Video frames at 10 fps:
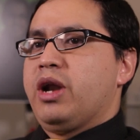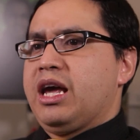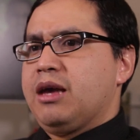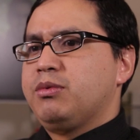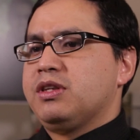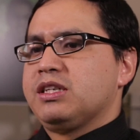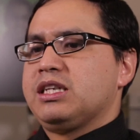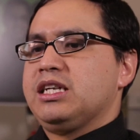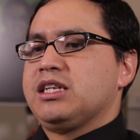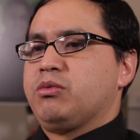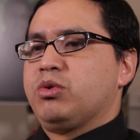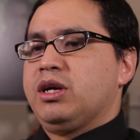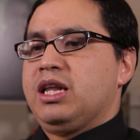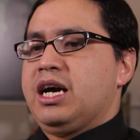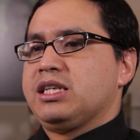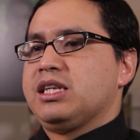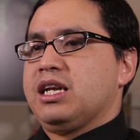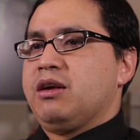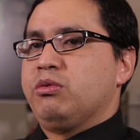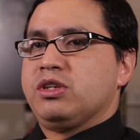When I came to the States, I realized
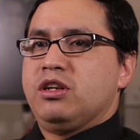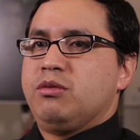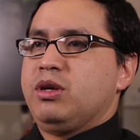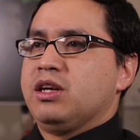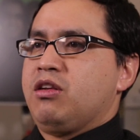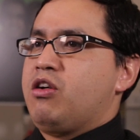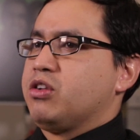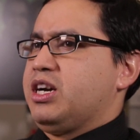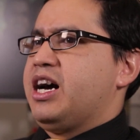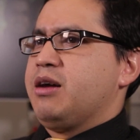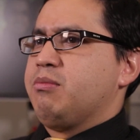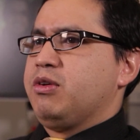that it was going to be a long time